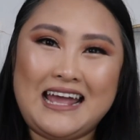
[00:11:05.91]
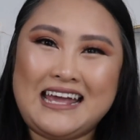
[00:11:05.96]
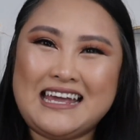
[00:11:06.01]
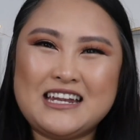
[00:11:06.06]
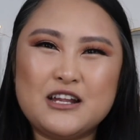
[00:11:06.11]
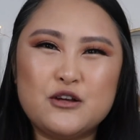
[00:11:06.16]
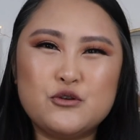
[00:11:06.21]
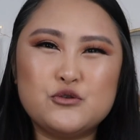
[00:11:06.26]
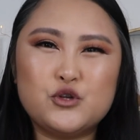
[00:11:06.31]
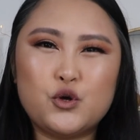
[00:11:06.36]

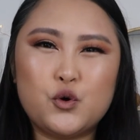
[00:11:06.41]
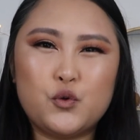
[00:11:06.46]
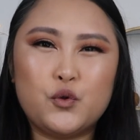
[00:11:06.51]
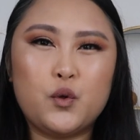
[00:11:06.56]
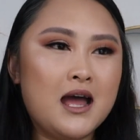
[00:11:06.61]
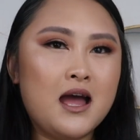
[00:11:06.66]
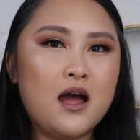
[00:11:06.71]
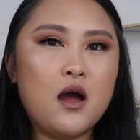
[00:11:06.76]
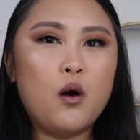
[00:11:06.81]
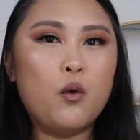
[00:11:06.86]
it is
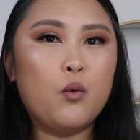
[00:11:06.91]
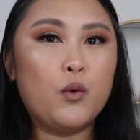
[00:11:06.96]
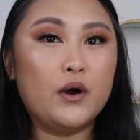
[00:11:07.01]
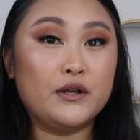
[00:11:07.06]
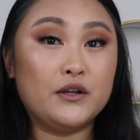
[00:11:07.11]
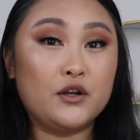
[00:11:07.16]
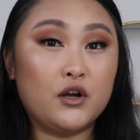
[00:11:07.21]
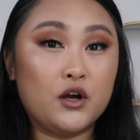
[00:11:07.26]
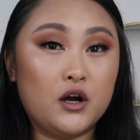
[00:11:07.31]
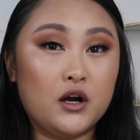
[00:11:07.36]
only
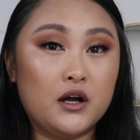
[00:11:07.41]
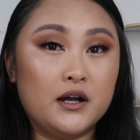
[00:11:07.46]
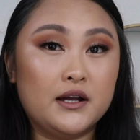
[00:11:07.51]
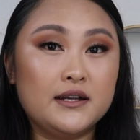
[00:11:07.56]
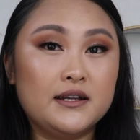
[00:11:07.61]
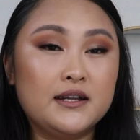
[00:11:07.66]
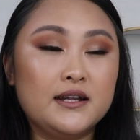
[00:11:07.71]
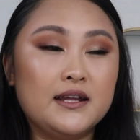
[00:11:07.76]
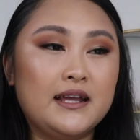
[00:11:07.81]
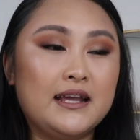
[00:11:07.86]
one con,